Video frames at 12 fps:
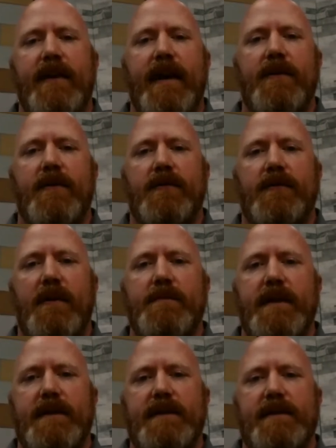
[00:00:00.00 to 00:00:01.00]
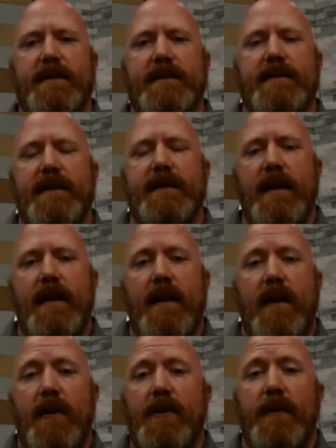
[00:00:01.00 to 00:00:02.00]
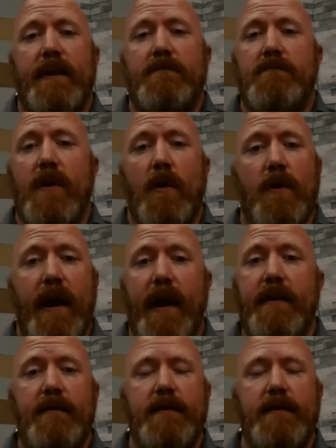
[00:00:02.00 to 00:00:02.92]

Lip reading: I know some businesses are doing okay.